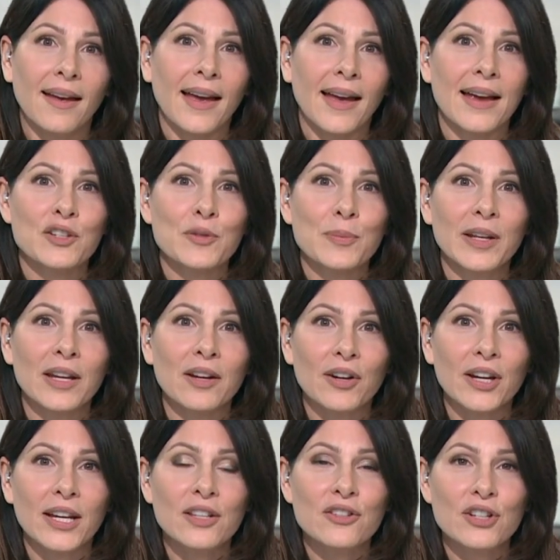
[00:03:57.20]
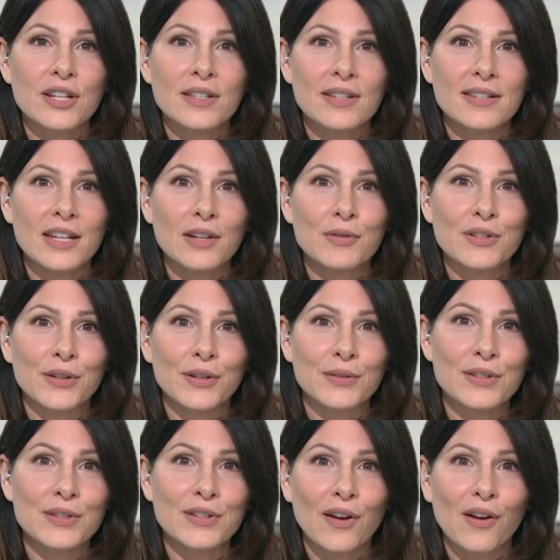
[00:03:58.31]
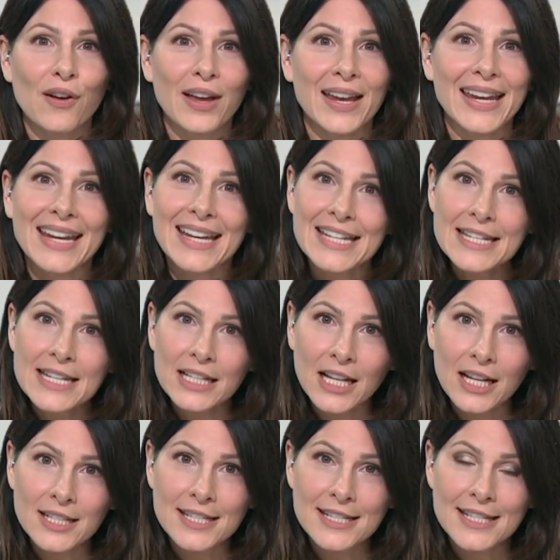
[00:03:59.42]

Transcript: As you've been hearing, GCSE results are in. London